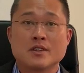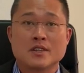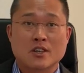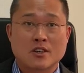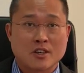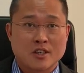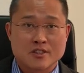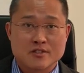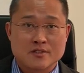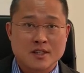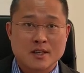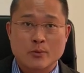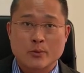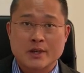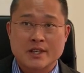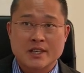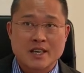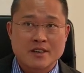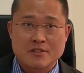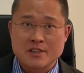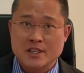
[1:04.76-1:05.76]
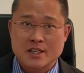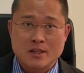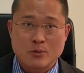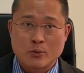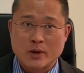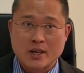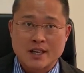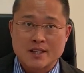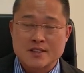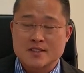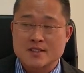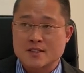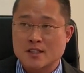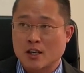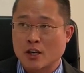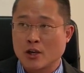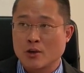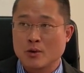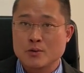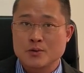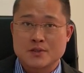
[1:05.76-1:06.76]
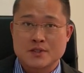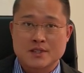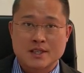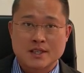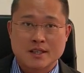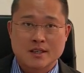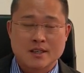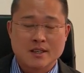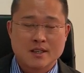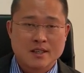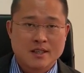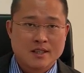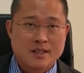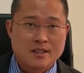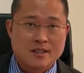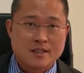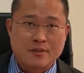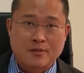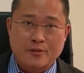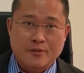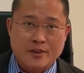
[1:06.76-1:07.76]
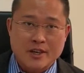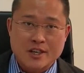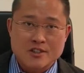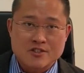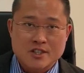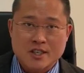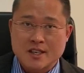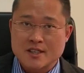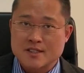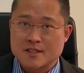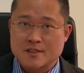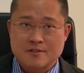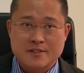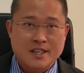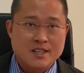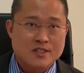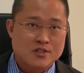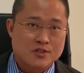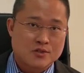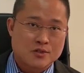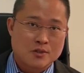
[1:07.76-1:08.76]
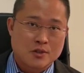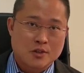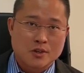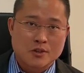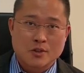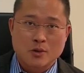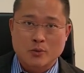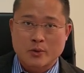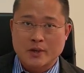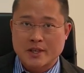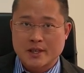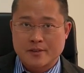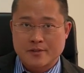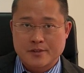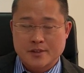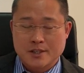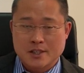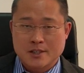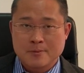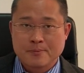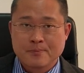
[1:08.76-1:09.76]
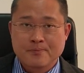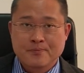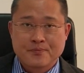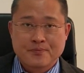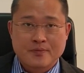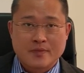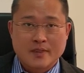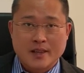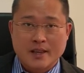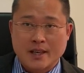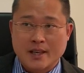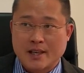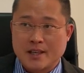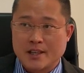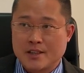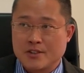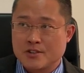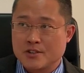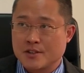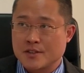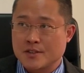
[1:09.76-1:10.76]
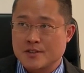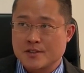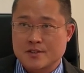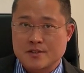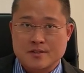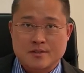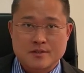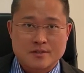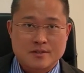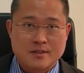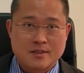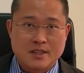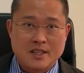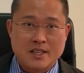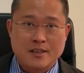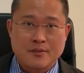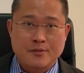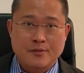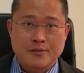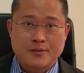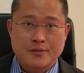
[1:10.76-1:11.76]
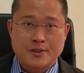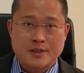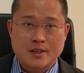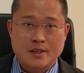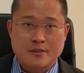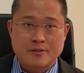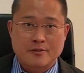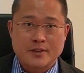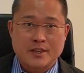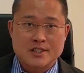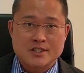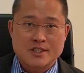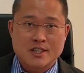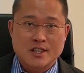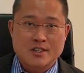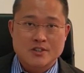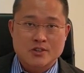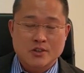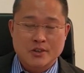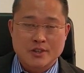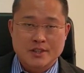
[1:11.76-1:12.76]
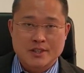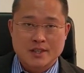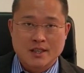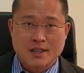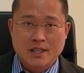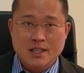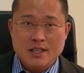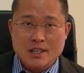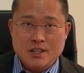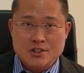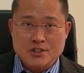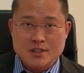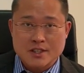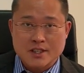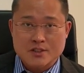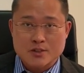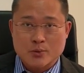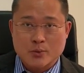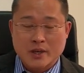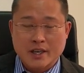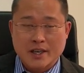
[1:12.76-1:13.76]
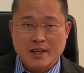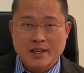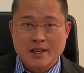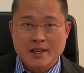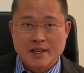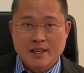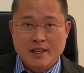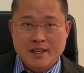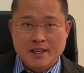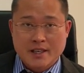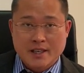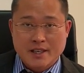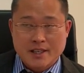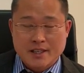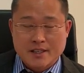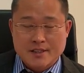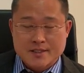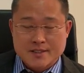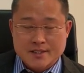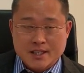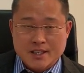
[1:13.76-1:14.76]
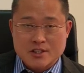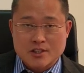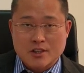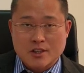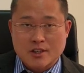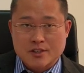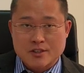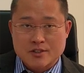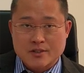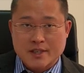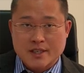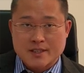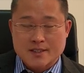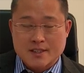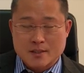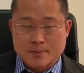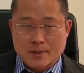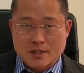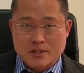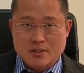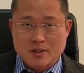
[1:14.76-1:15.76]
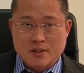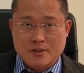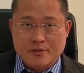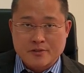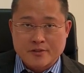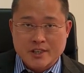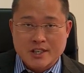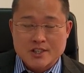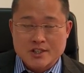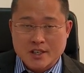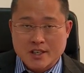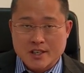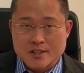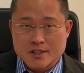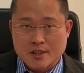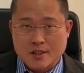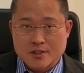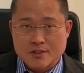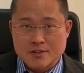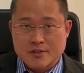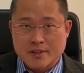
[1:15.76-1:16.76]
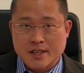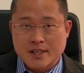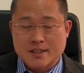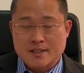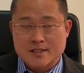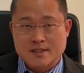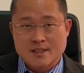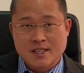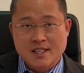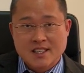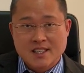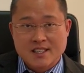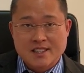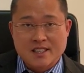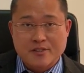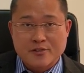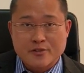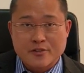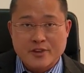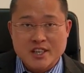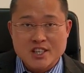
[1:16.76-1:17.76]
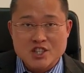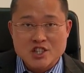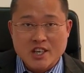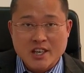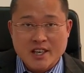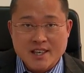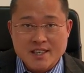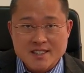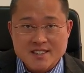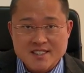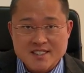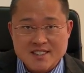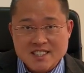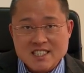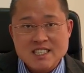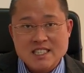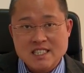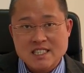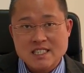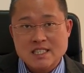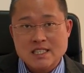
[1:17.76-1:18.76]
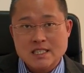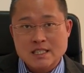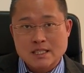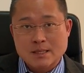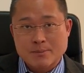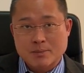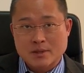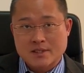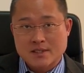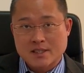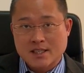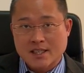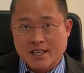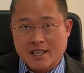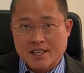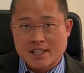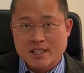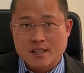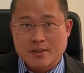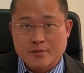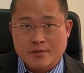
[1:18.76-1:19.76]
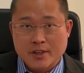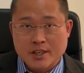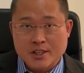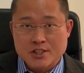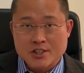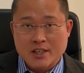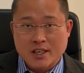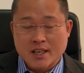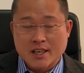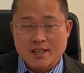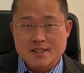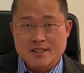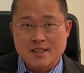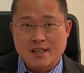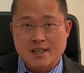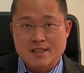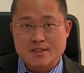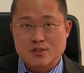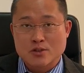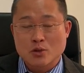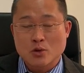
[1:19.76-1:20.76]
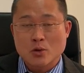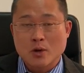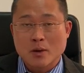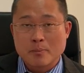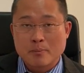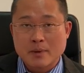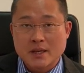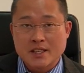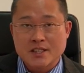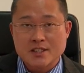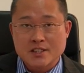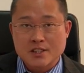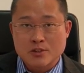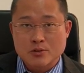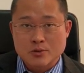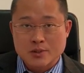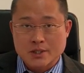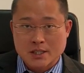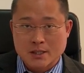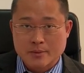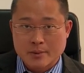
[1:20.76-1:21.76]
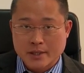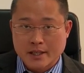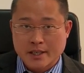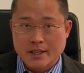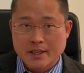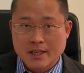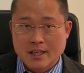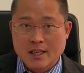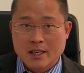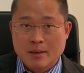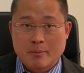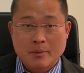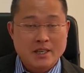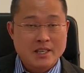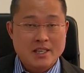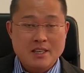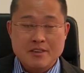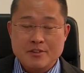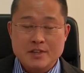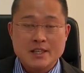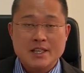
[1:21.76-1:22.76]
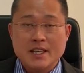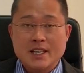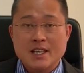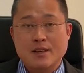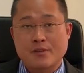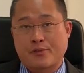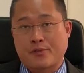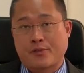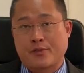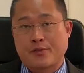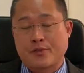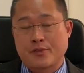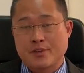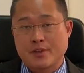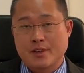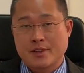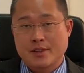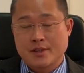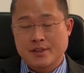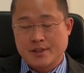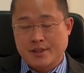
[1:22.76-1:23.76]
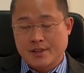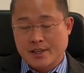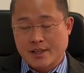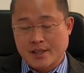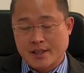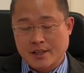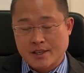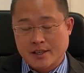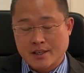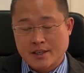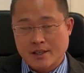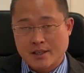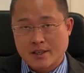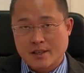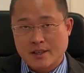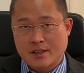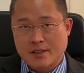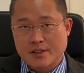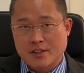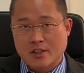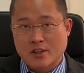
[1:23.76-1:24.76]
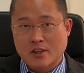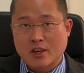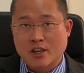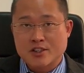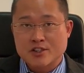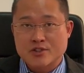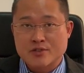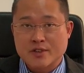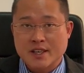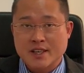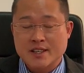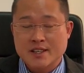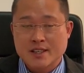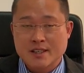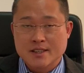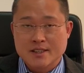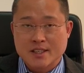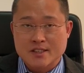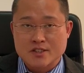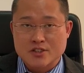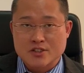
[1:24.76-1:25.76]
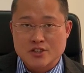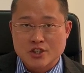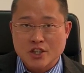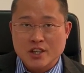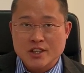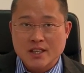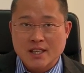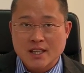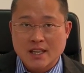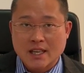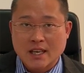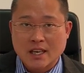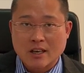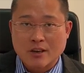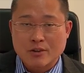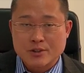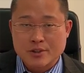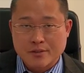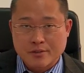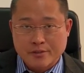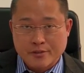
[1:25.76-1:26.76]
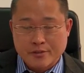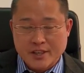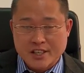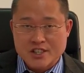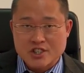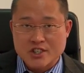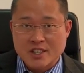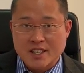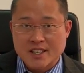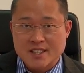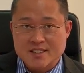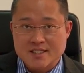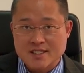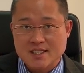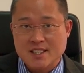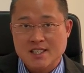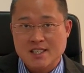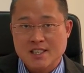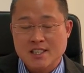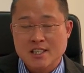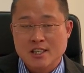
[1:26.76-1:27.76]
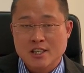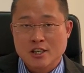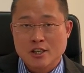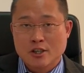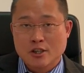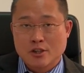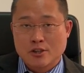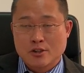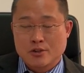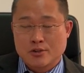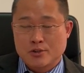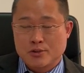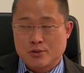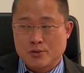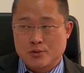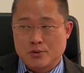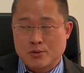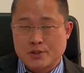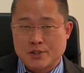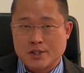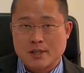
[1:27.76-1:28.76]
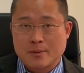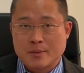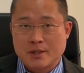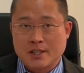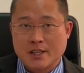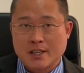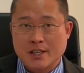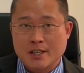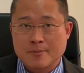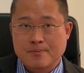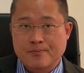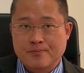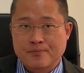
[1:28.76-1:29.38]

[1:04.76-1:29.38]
the contract whenever he wants, close the franchise, the restaurant or whatever, and just leave the franchisor in the lurch. That's why in such contracts, especially franchise contracts, the franchisee, the person getting the franchise, has no ability to terminate. But even if the contract does not allow the franchisee to terminate,